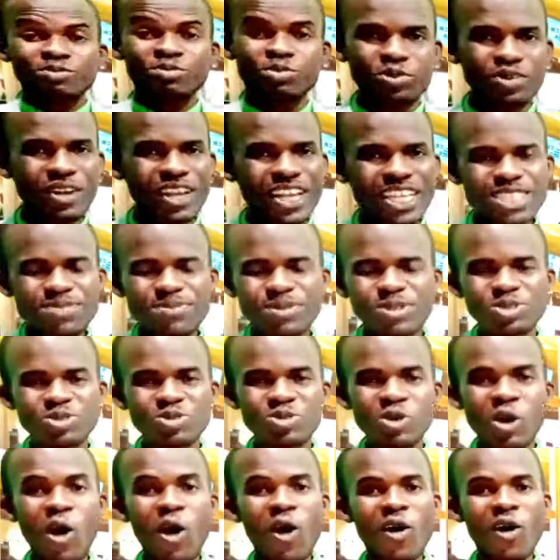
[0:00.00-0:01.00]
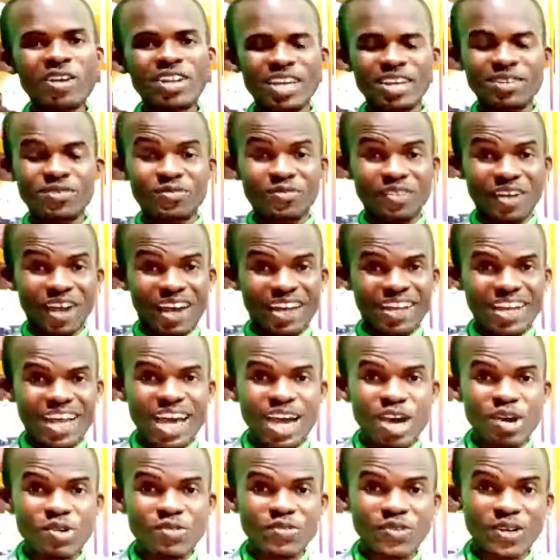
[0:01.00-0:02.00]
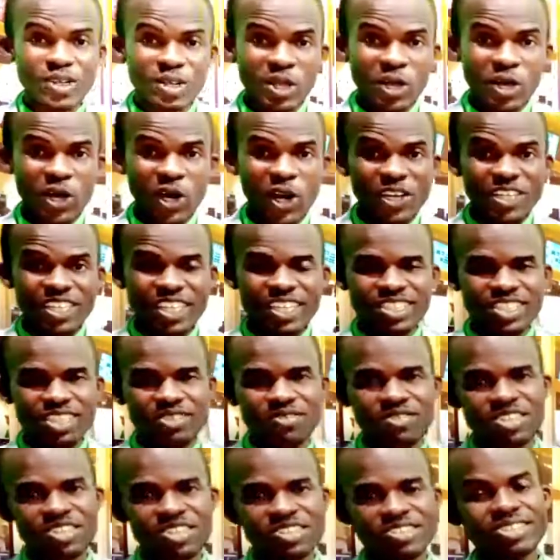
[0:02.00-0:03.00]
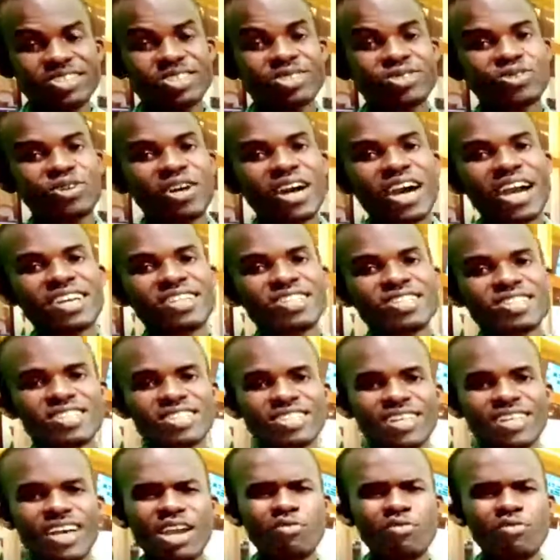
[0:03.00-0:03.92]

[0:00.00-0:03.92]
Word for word: Praise be to God and Father of our Lord and Savior Jesus Christ.